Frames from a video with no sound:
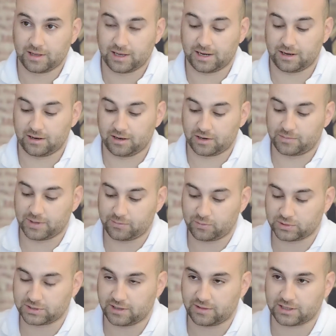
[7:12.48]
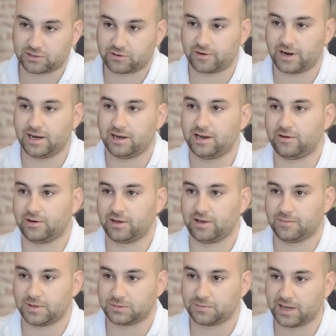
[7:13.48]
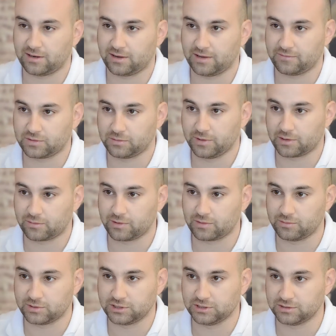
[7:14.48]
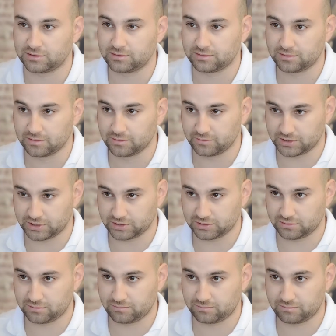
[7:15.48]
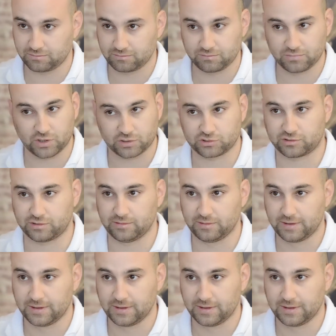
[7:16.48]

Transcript: And a lot of people say, that's great, now I know how much paint I have to work with, which is not true.